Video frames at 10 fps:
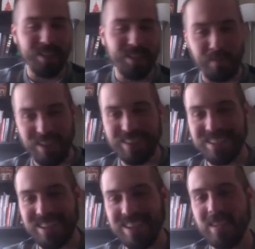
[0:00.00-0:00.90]
upon a
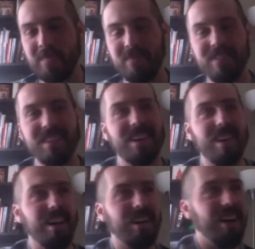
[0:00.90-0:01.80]
time,
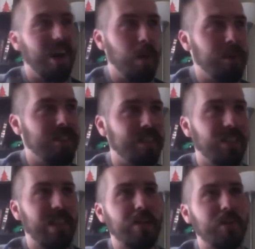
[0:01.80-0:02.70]
up until
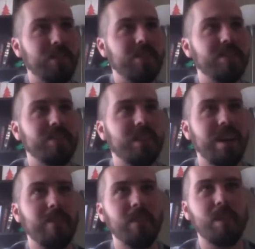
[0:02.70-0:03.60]
I was,
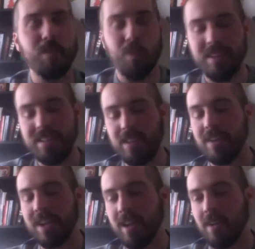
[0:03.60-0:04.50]
I'm 27
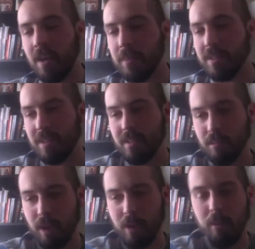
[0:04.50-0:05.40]
now. Up until
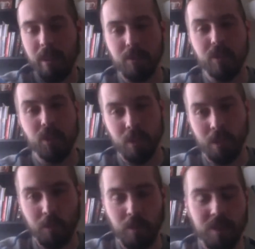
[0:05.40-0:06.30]
probably I was
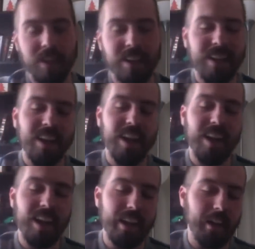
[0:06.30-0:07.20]
23,
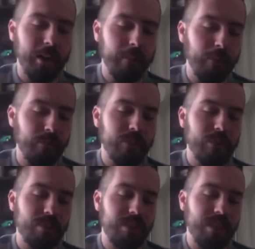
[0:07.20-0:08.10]
I
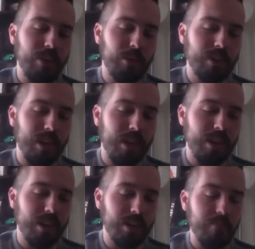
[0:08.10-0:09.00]

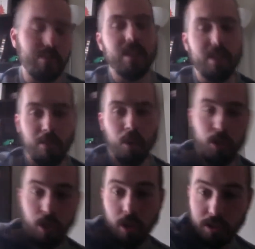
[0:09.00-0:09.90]
competed in
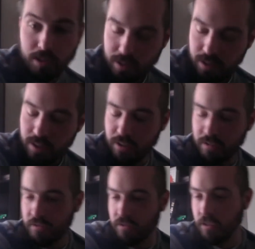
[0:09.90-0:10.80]
martial arts
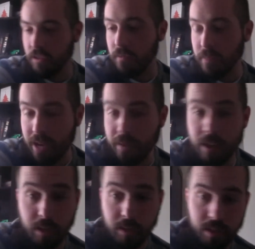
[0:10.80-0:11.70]
for many
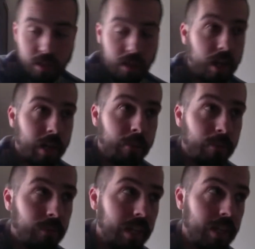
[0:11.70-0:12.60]
years.
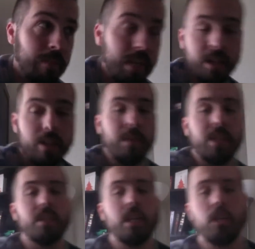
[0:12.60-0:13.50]
I competed in the
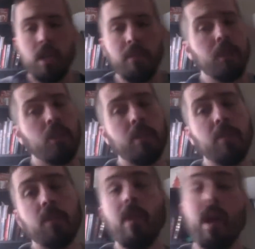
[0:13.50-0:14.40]
Maine State Championships
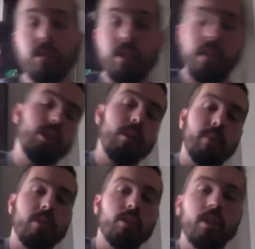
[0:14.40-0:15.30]
and the Ohio State
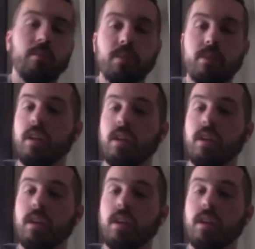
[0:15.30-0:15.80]
Championships.